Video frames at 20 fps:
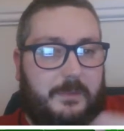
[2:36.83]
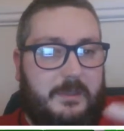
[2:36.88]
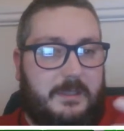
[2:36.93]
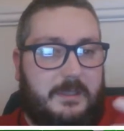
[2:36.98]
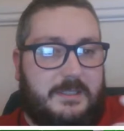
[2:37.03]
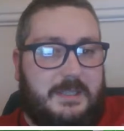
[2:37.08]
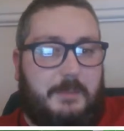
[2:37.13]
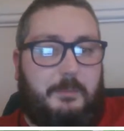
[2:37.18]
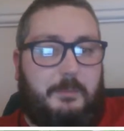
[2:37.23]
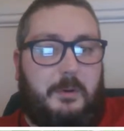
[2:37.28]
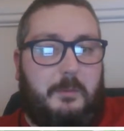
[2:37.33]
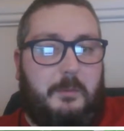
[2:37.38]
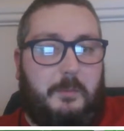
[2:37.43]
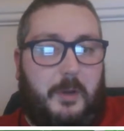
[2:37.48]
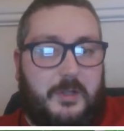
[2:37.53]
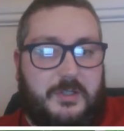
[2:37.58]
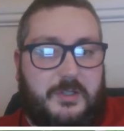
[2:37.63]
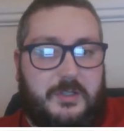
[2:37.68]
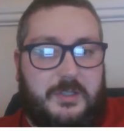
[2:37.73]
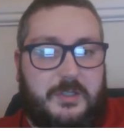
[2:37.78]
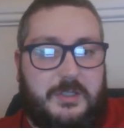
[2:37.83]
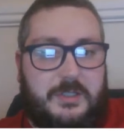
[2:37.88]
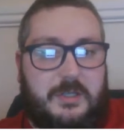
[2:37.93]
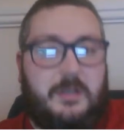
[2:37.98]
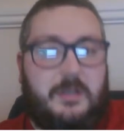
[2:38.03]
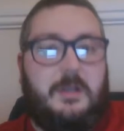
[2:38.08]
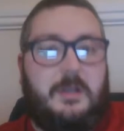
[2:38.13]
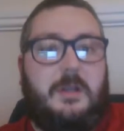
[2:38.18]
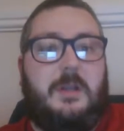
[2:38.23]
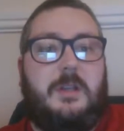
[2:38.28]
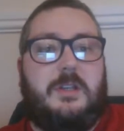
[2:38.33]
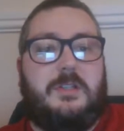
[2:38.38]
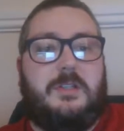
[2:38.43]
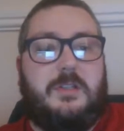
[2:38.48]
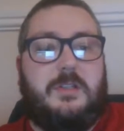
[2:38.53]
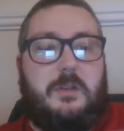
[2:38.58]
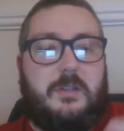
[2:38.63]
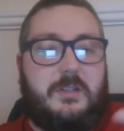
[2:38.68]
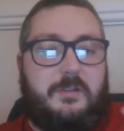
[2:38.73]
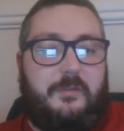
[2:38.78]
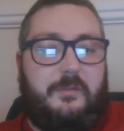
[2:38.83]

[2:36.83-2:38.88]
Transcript: separate bosses. So there's